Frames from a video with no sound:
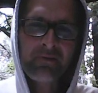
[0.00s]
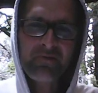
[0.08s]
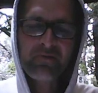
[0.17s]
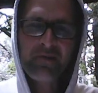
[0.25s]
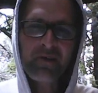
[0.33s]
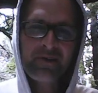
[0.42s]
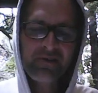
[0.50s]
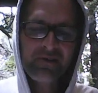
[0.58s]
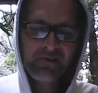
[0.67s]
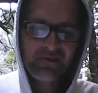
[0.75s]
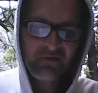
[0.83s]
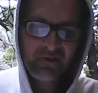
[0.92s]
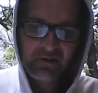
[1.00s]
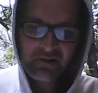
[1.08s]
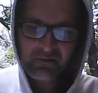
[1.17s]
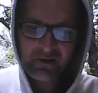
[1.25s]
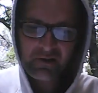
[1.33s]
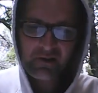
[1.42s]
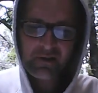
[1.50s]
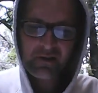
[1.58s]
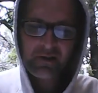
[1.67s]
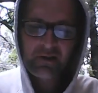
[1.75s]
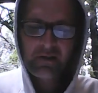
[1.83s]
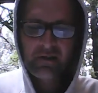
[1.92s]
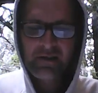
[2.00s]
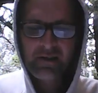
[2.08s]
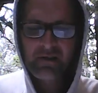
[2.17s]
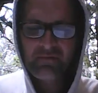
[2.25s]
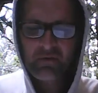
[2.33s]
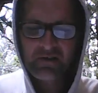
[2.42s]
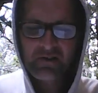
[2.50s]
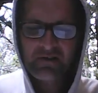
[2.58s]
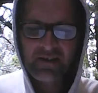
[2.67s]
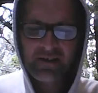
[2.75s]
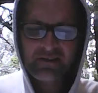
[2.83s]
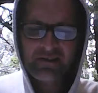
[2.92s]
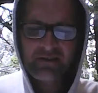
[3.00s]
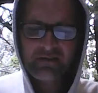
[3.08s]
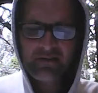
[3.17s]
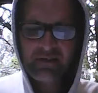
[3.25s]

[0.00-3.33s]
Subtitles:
was related to this video. You know, of course, Dickens'